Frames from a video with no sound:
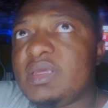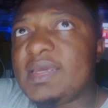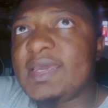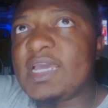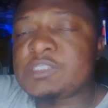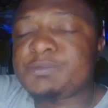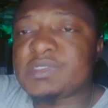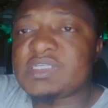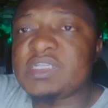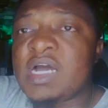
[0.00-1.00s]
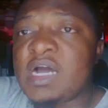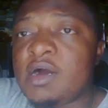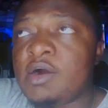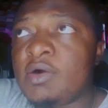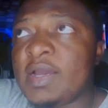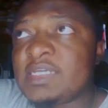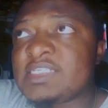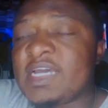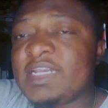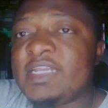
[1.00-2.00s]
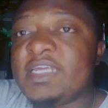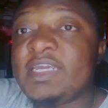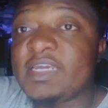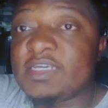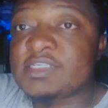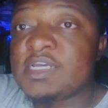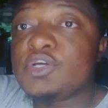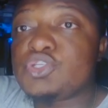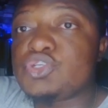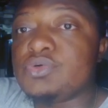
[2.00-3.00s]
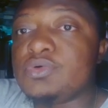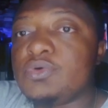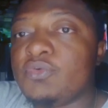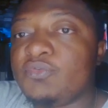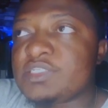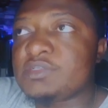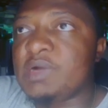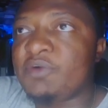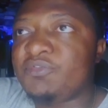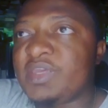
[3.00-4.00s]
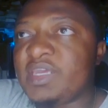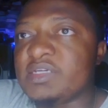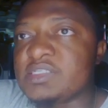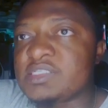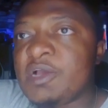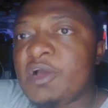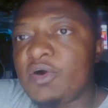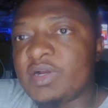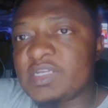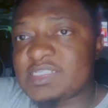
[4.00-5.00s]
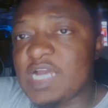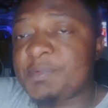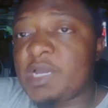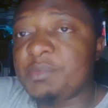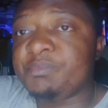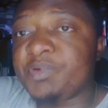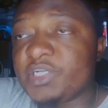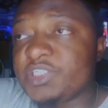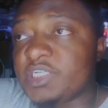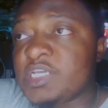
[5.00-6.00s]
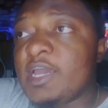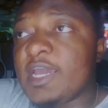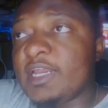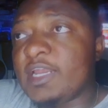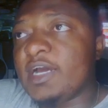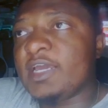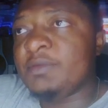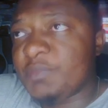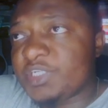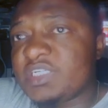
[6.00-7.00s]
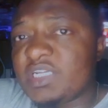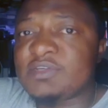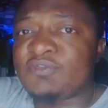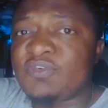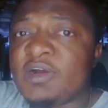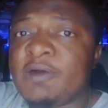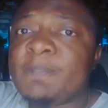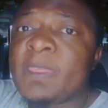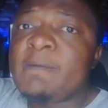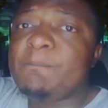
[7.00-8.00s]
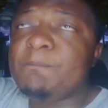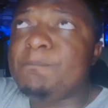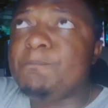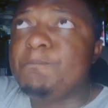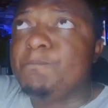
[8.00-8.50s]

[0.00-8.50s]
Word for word: expressing how excited he is to feature some Africans on his upcoming project, and he mentioned the likes of